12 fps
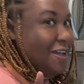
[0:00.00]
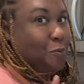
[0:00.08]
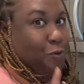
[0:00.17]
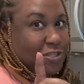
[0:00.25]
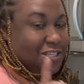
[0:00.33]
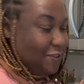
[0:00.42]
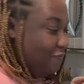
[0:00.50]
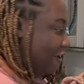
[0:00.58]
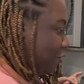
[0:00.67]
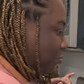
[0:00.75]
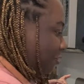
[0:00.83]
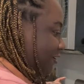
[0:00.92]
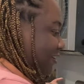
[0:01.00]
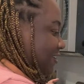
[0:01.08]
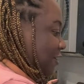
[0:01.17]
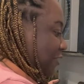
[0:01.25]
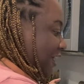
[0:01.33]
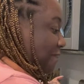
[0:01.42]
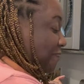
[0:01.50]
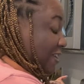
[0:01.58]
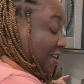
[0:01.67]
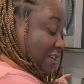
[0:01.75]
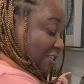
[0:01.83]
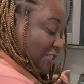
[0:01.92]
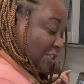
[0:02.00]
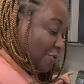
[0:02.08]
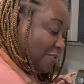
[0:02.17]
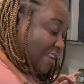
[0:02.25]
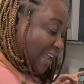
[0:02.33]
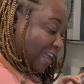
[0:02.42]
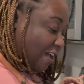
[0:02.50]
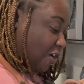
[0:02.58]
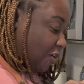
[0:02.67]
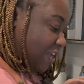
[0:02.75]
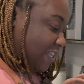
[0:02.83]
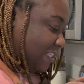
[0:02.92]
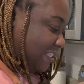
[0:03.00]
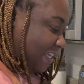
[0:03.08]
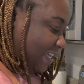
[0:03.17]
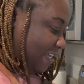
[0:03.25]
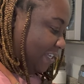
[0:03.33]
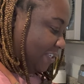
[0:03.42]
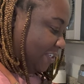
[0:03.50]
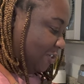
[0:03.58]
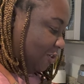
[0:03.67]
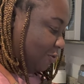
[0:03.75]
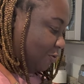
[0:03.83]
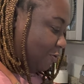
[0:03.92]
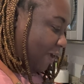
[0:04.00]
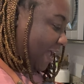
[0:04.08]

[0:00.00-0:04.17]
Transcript: we'll see the final product. Okay, so now it says to